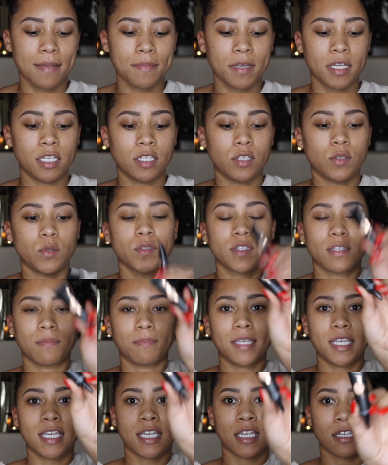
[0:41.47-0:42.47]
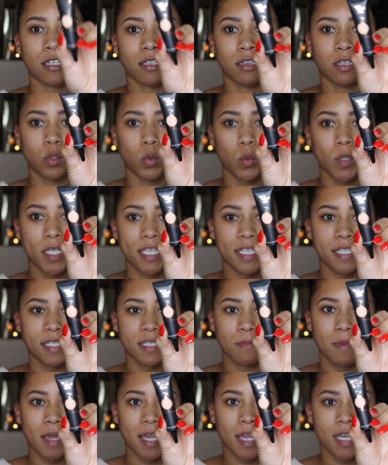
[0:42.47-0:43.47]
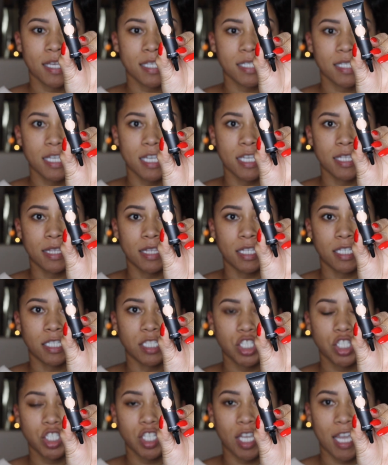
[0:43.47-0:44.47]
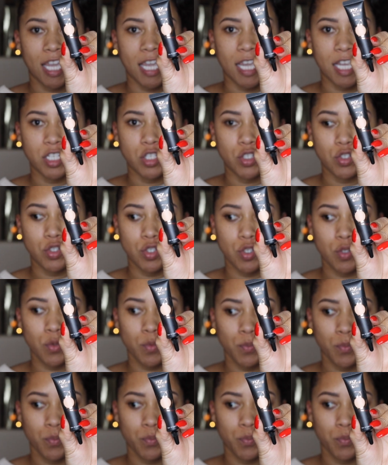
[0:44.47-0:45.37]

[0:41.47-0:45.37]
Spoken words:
I'm gonna use the Louise base in the shade 2.